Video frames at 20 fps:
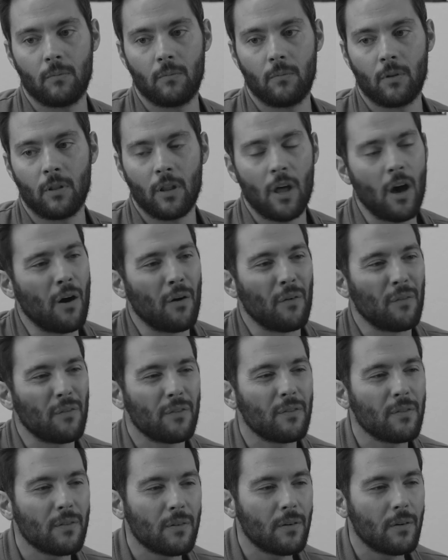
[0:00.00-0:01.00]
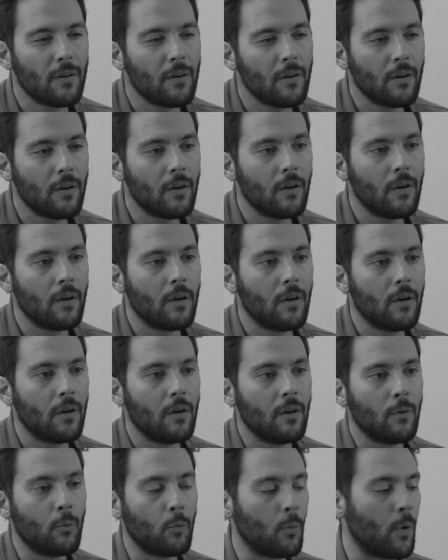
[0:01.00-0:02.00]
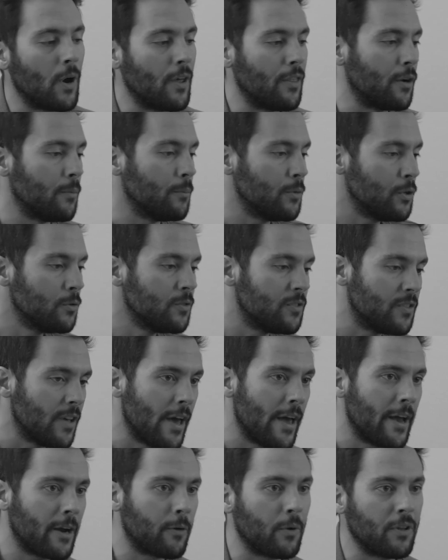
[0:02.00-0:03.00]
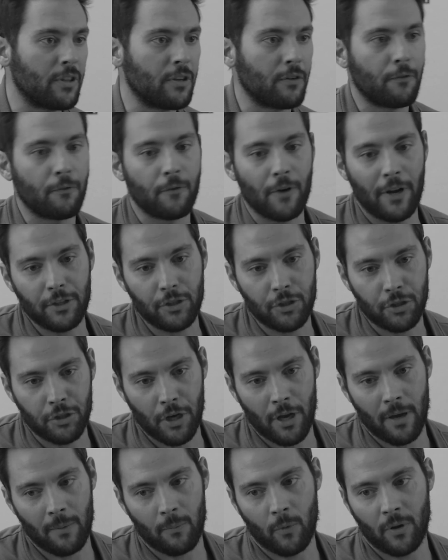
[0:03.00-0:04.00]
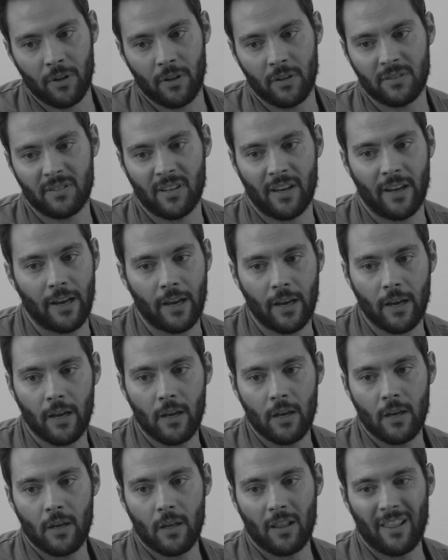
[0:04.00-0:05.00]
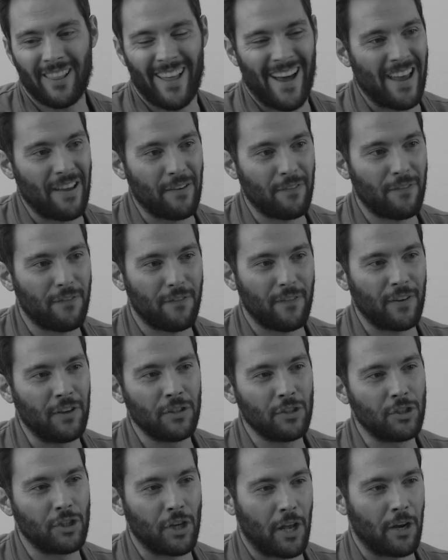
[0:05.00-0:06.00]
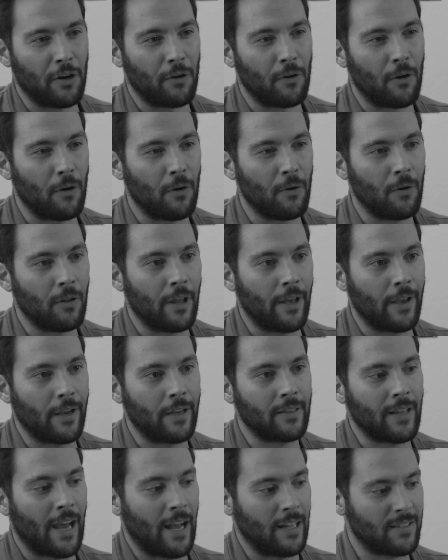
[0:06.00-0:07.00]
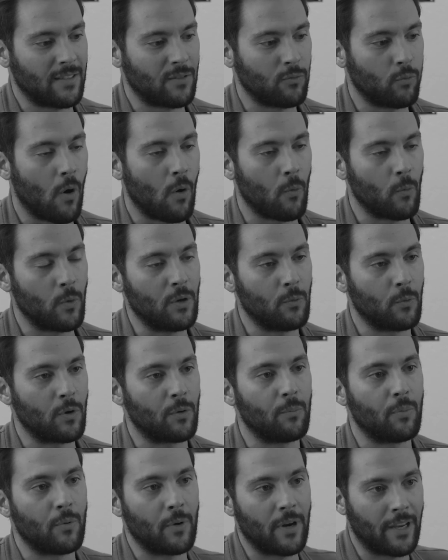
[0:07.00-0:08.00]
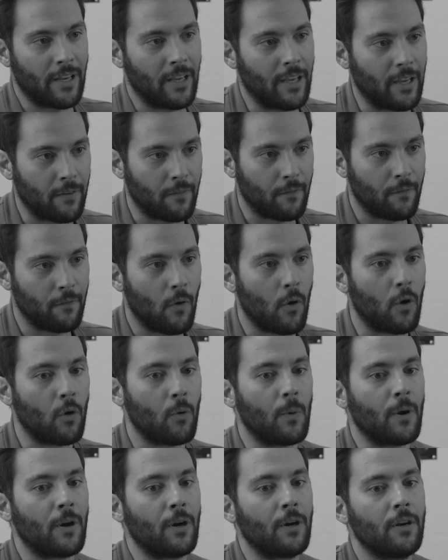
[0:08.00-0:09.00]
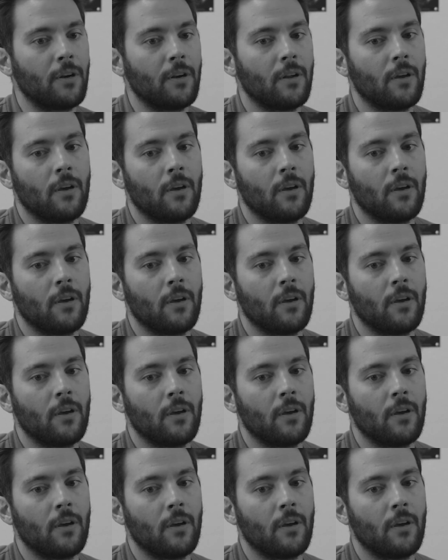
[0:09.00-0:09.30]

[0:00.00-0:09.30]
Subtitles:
love, whether music, whether friendship, whether it's like life in general. Like that's what we were bringing forward.